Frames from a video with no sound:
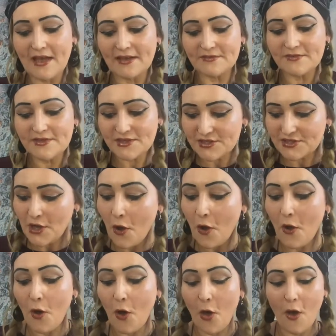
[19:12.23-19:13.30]
I'm
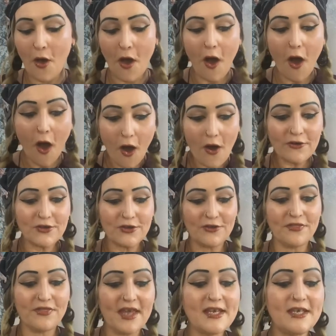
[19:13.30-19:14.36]
so
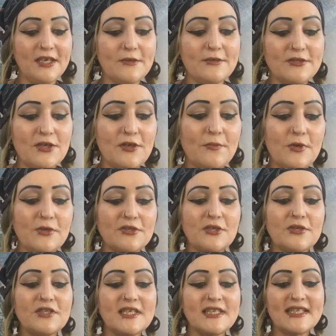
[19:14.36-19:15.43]
honoured. Thank you so much.
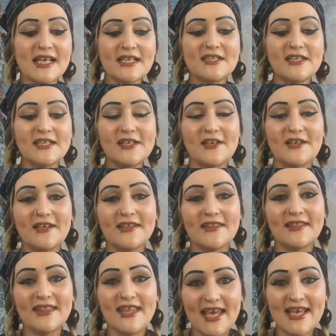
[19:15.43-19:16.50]
So she's actually
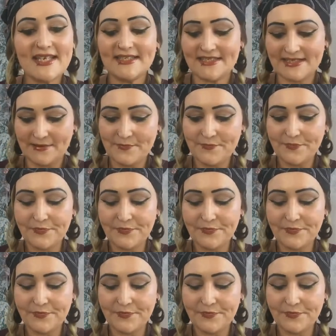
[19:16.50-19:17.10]
this,